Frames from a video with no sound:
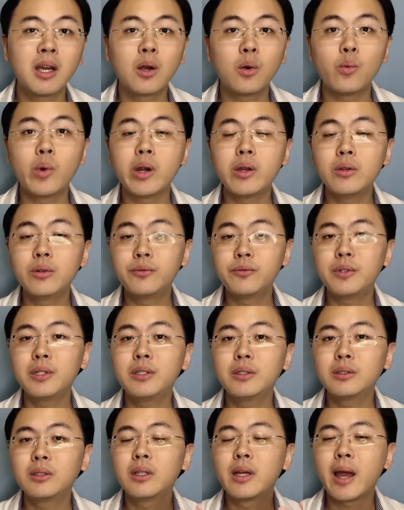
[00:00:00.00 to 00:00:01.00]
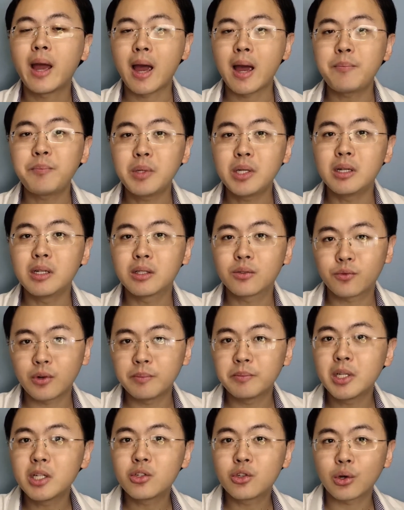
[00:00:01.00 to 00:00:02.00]
where you feel happiness
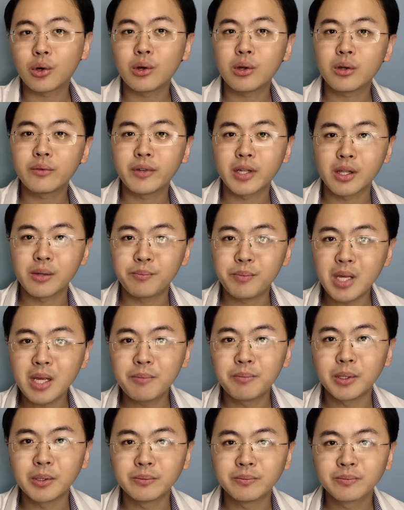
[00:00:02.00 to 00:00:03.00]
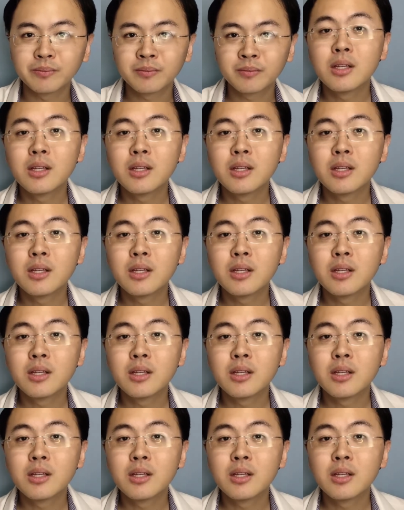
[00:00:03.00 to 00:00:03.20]
from the joy of other people.